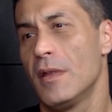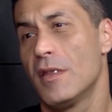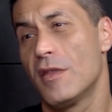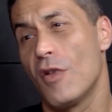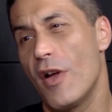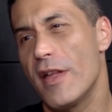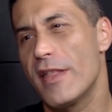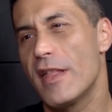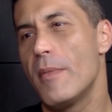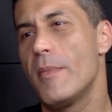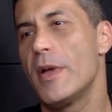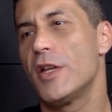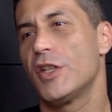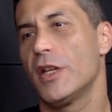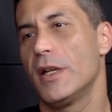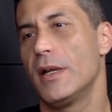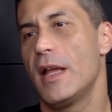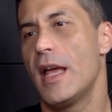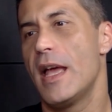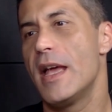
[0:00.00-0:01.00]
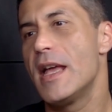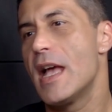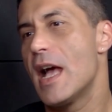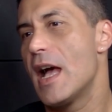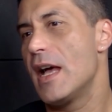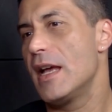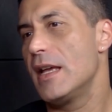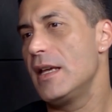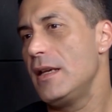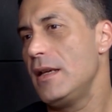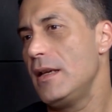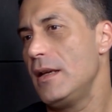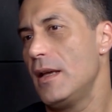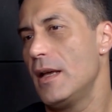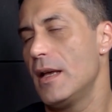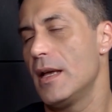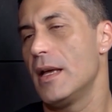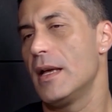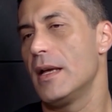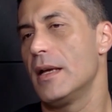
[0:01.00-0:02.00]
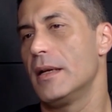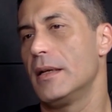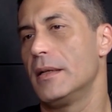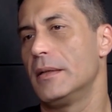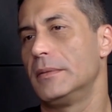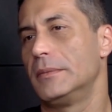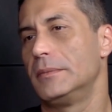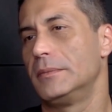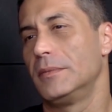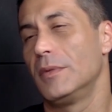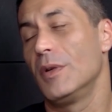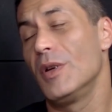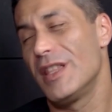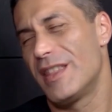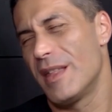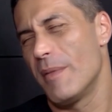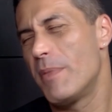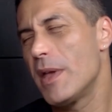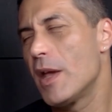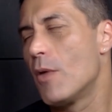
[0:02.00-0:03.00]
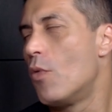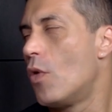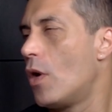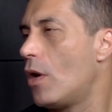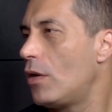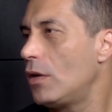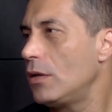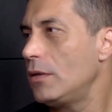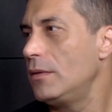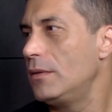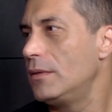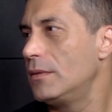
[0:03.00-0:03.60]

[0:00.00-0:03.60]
So as I mentioned, AI, it's a big word,